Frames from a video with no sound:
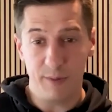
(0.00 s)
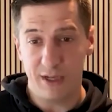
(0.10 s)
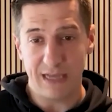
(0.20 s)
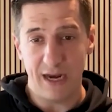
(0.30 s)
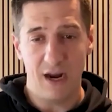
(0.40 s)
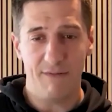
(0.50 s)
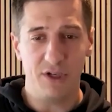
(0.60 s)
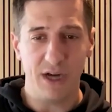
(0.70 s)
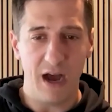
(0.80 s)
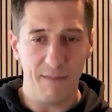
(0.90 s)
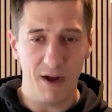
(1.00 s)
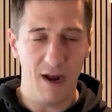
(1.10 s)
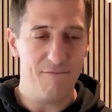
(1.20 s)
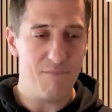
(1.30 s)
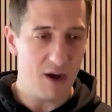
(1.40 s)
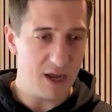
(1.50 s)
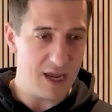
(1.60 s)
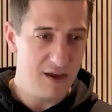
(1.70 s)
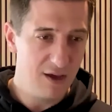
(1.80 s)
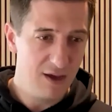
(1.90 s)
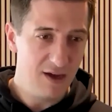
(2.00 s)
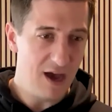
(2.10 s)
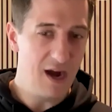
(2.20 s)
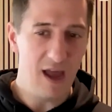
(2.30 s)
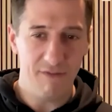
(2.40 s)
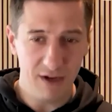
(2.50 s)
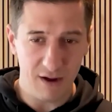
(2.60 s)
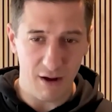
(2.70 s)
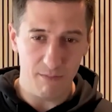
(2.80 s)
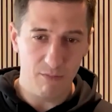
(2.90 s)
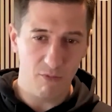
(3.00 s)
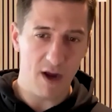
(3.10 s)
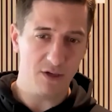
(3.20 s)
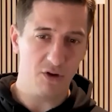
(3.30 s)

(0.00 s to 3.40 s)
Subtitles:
because I didn't have a job, I didn't have money, I didn't have income, right?